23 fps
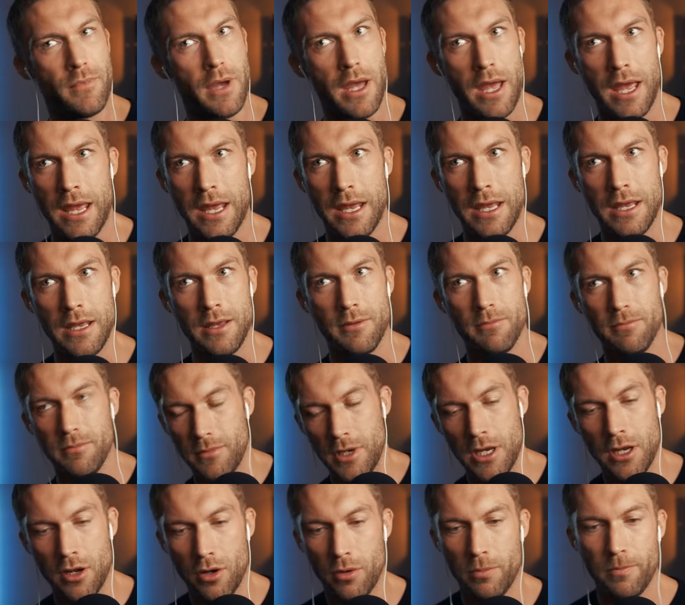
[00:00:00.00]
a
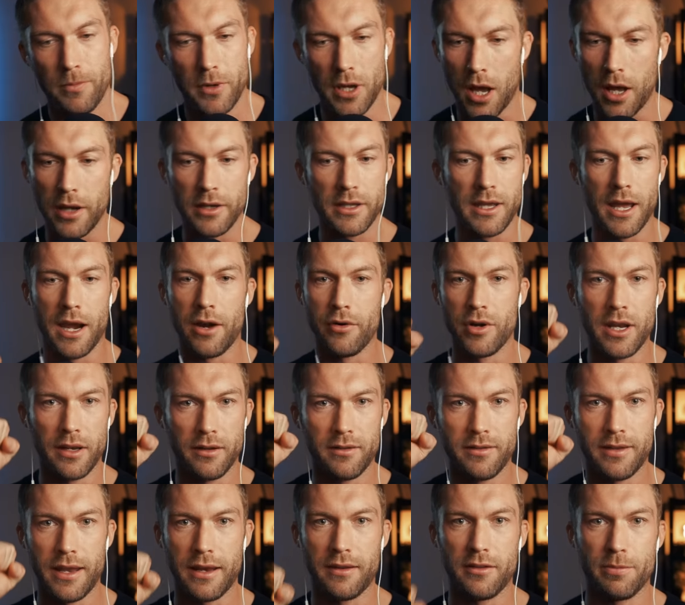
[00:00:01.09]
you know card carrying
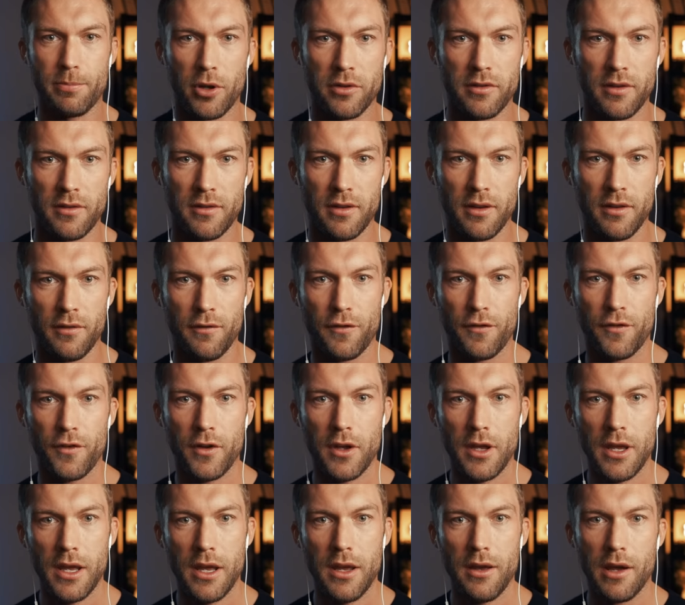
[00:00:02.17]
sex positive
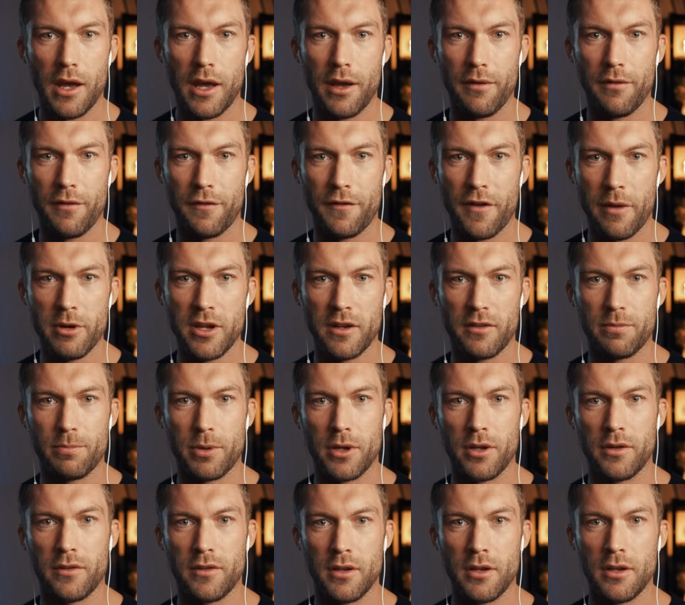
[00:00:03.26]
uh, feminist
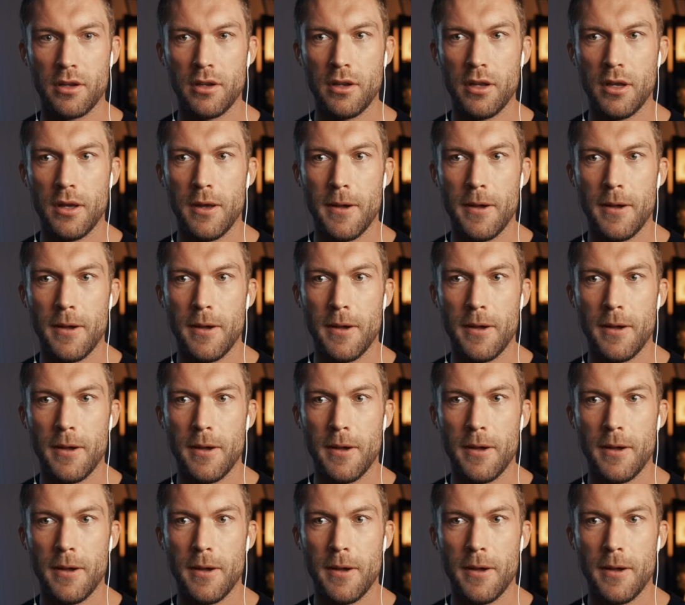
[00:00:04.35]
person,